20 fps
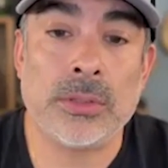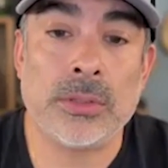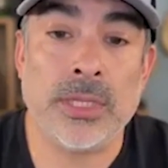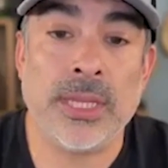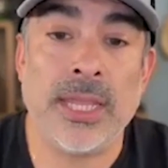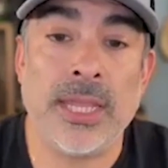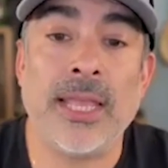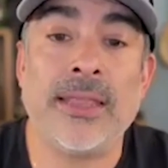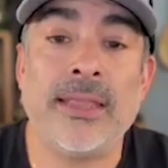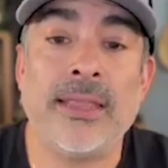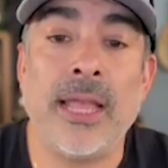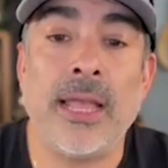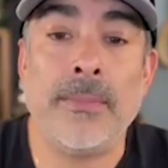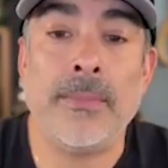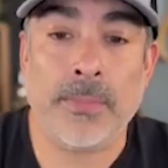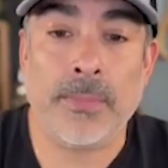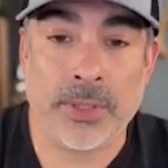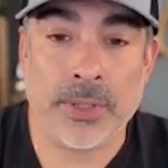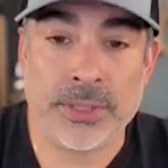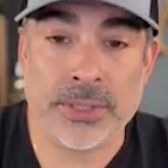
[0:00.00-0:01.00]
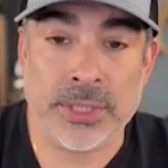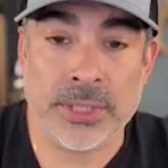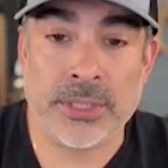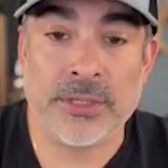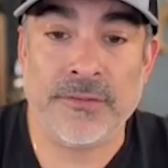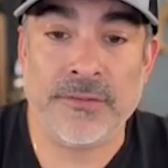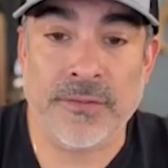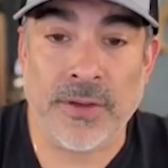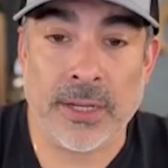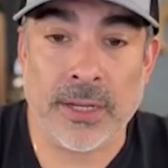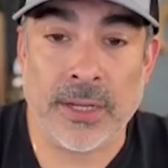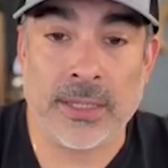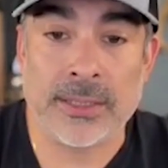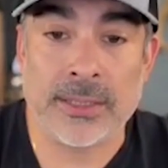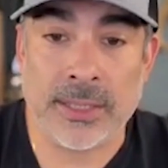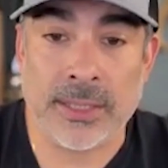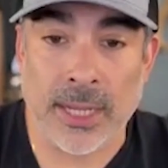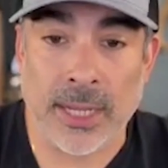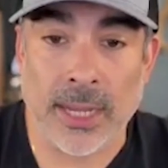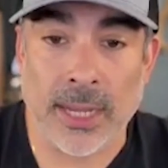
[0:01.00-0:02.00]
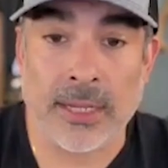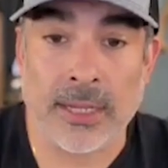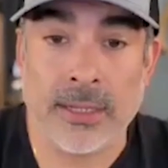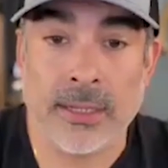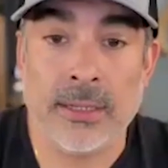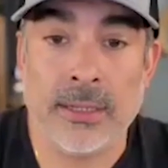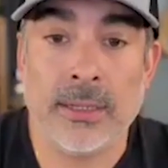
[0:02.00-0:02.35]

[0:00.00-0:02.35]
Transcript: to get that person to finally say,